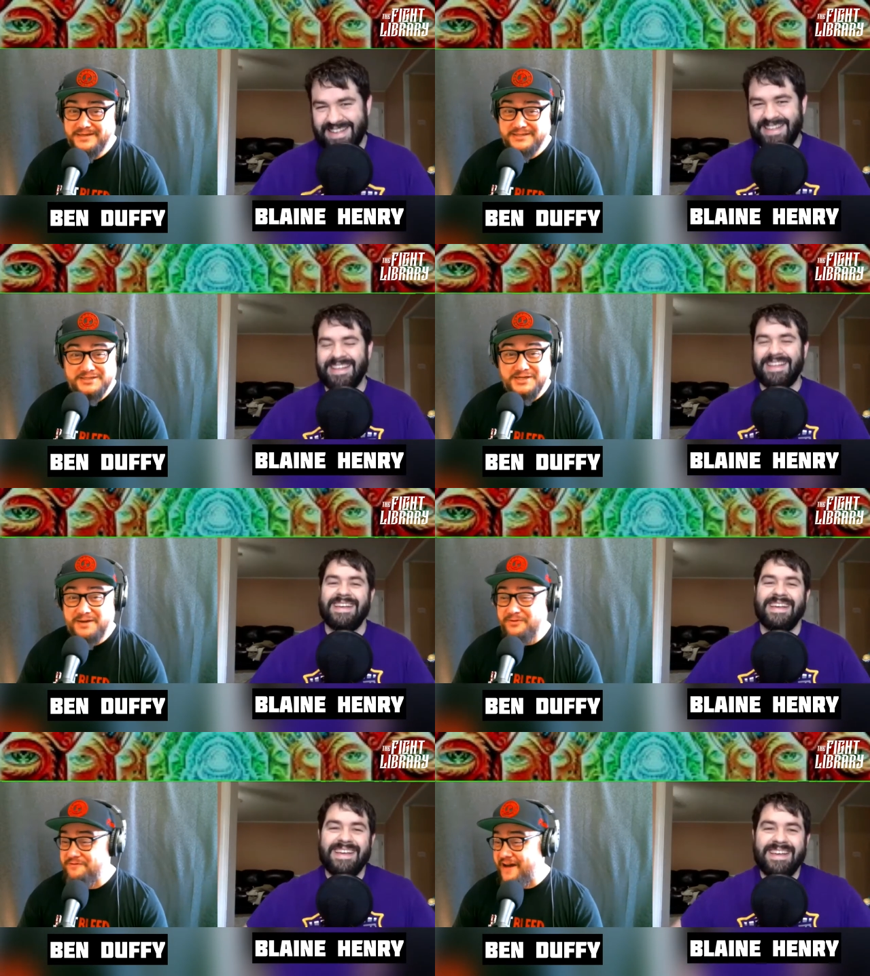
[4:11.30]
Speaker 1: just a
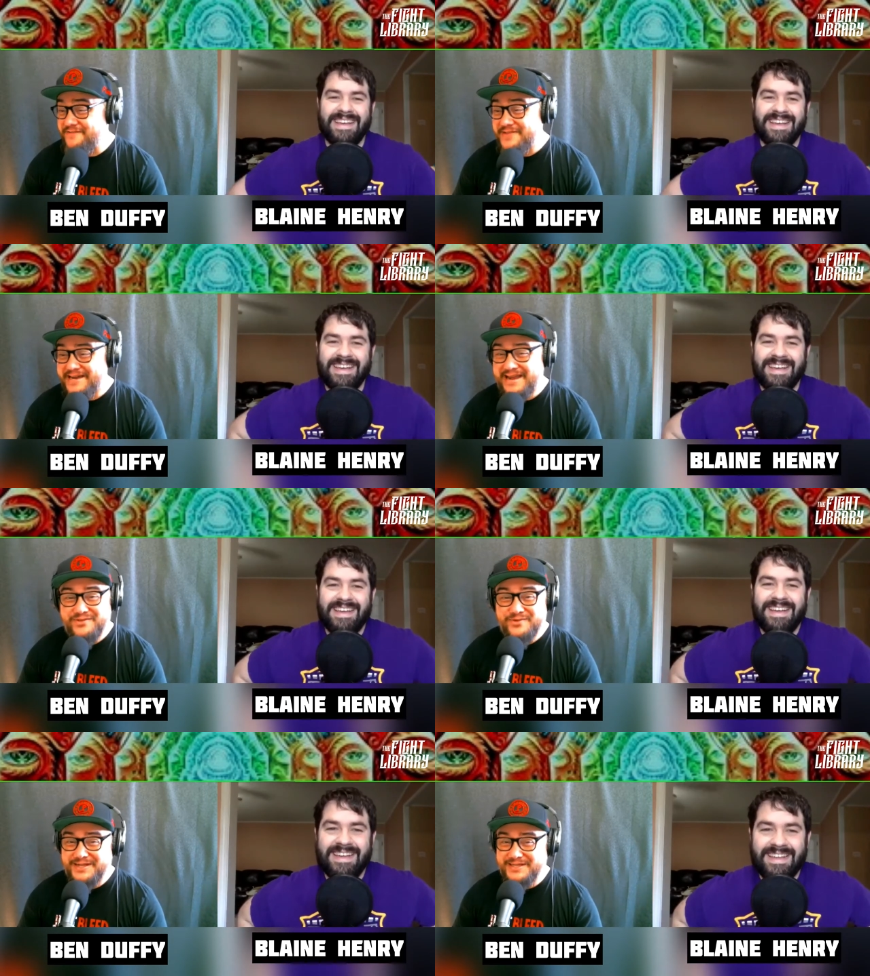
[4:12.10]
couple five nine
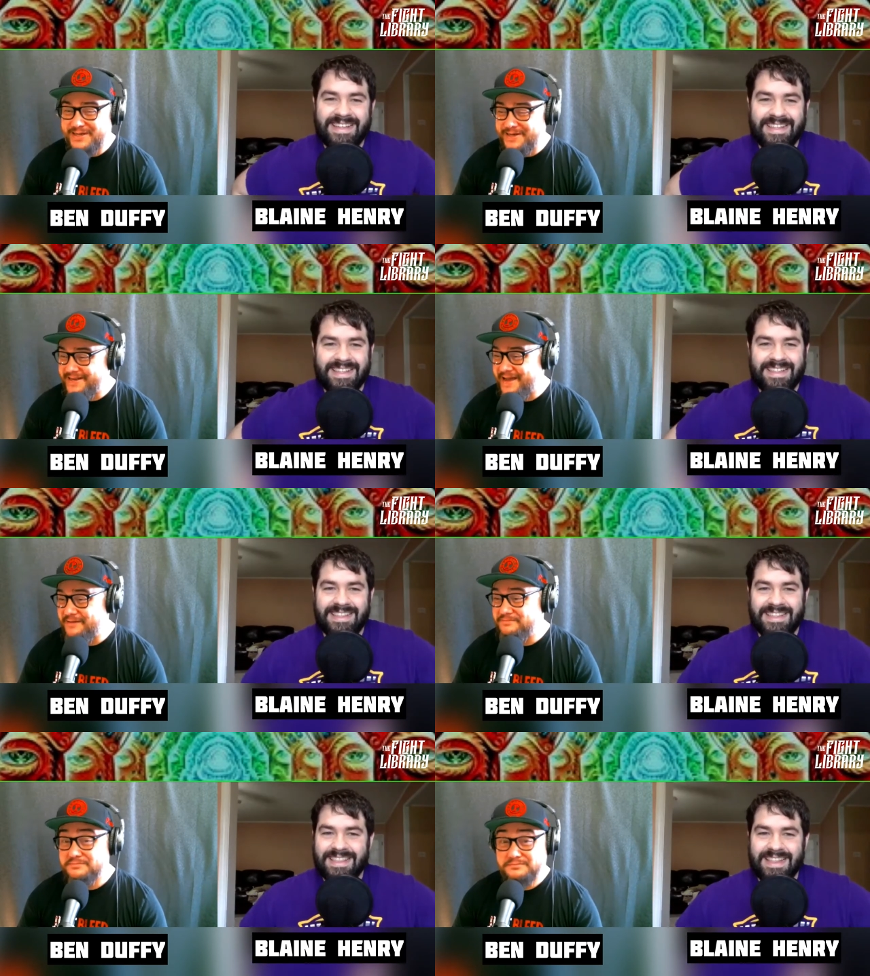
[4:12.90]
heavyweights slugging it
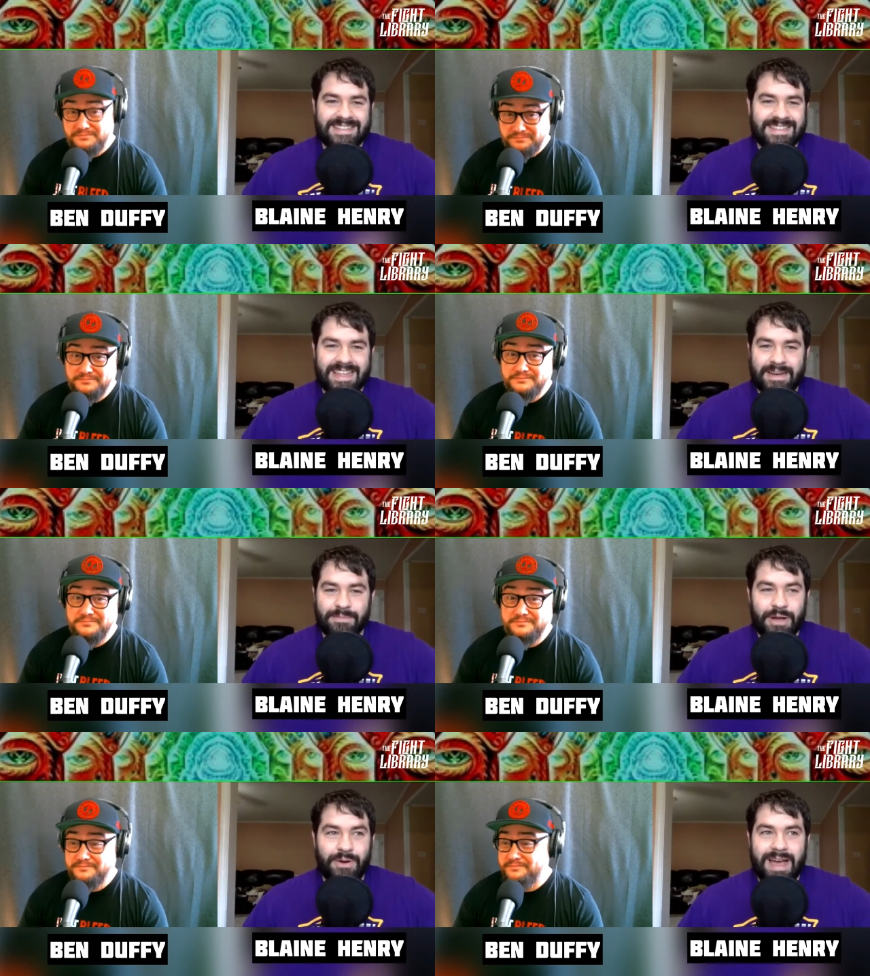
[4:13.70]
out.
Speaker 2: Let's let
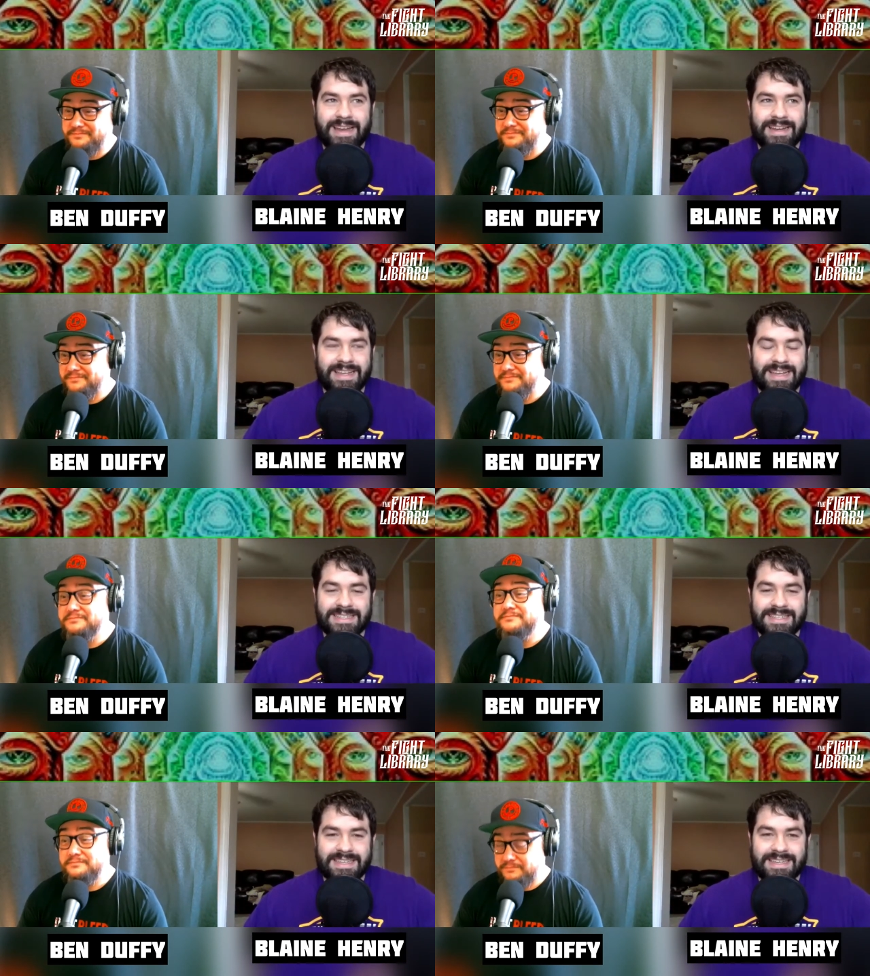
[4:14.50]
them go at it.
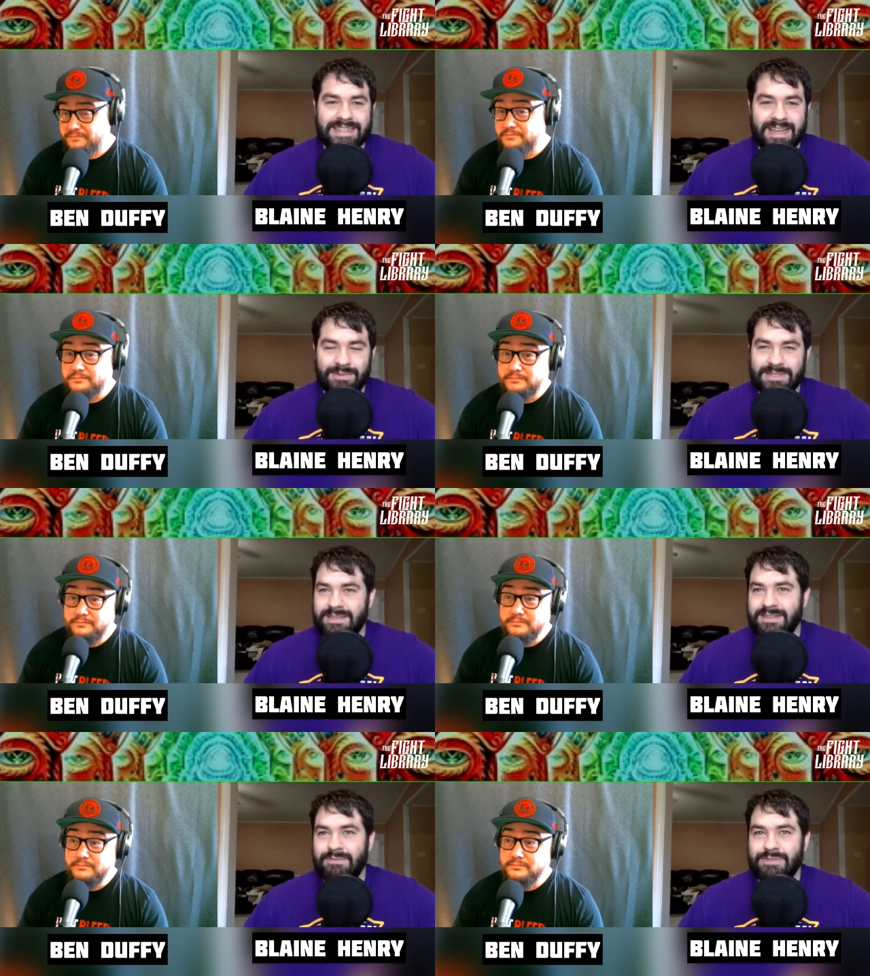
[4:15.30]
Yes, indeed. That was
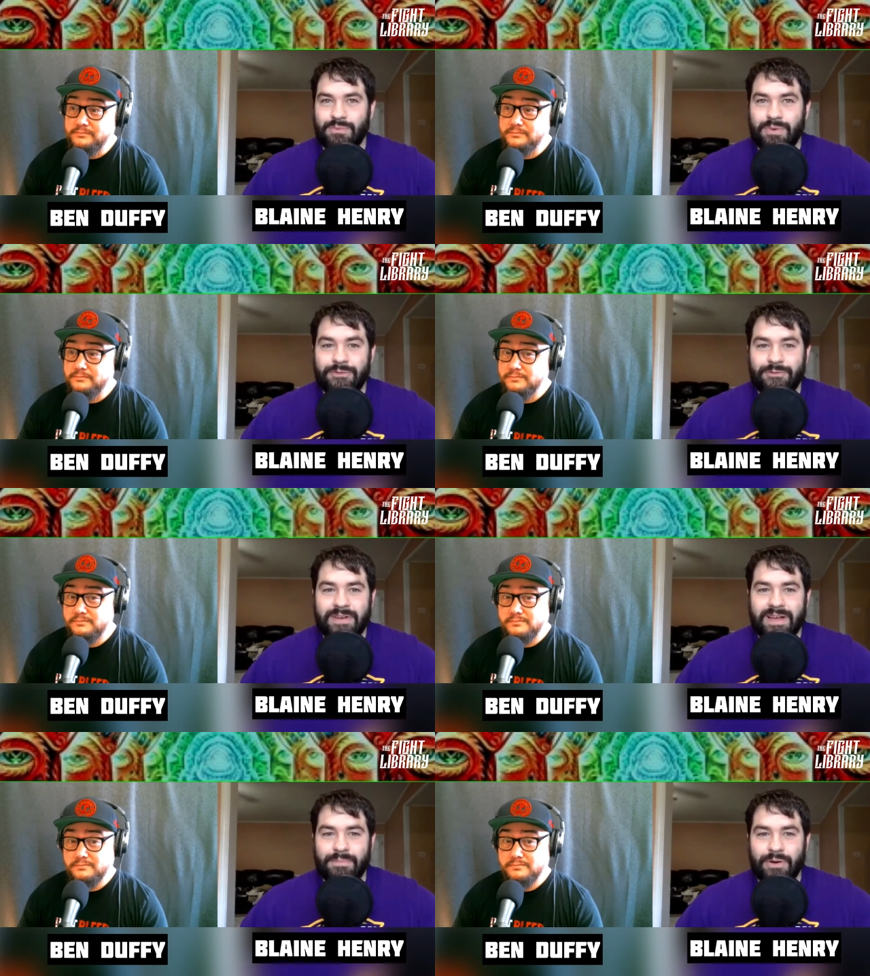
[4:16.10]
a that was a rough
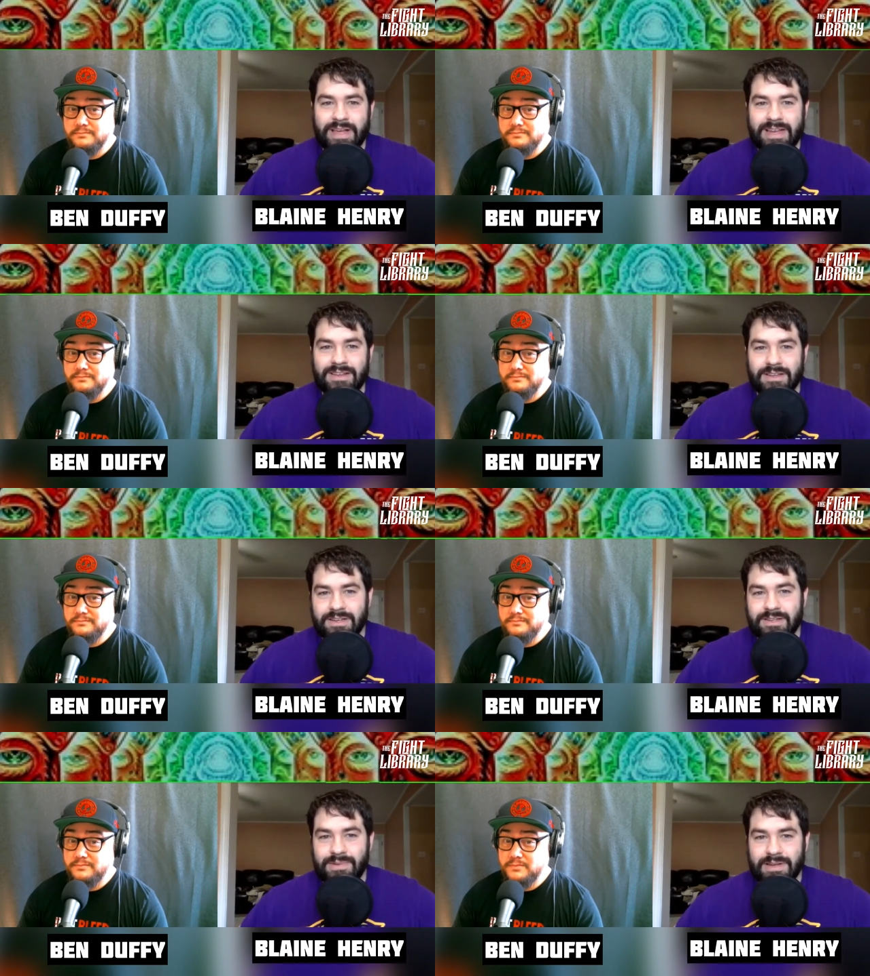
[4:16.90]
fight. Barnett looked
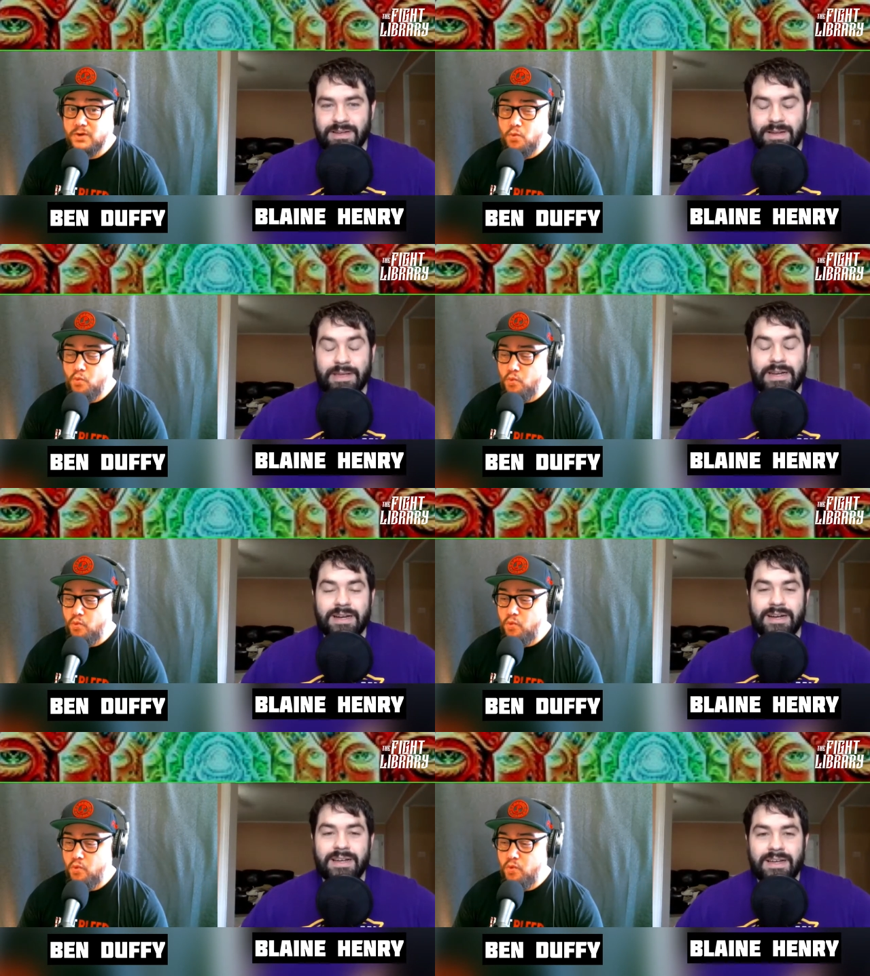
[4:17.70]
good because I mean,
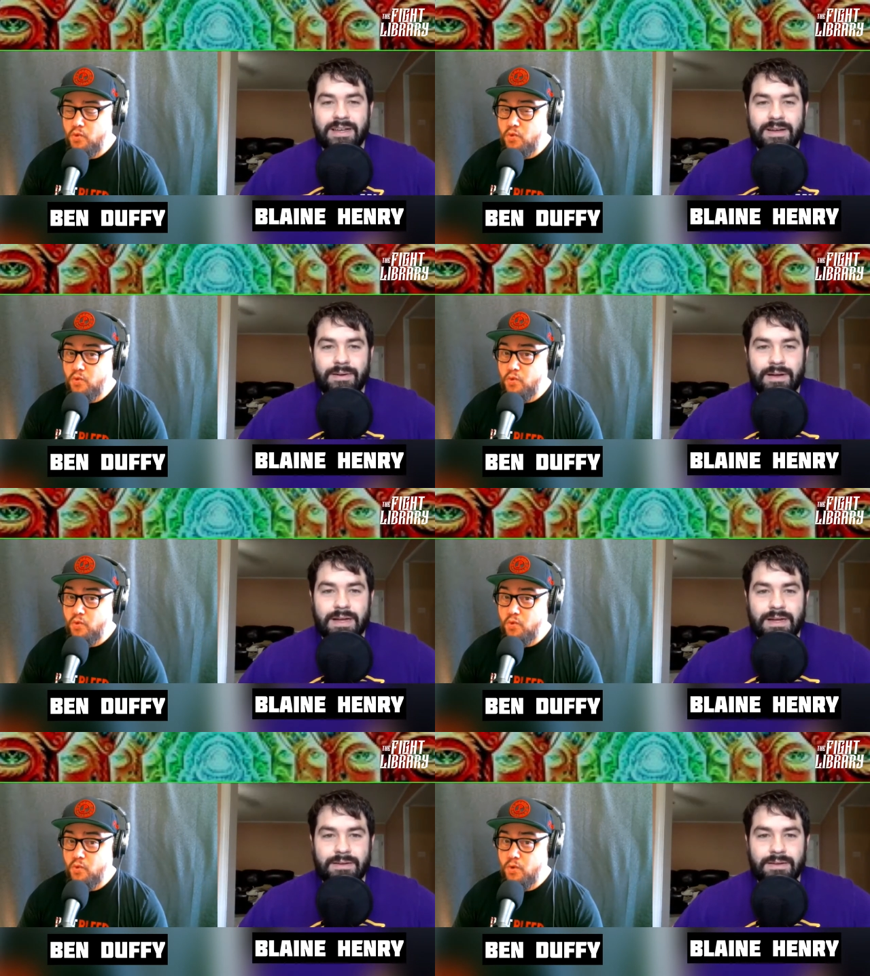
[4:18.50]
uh, uh,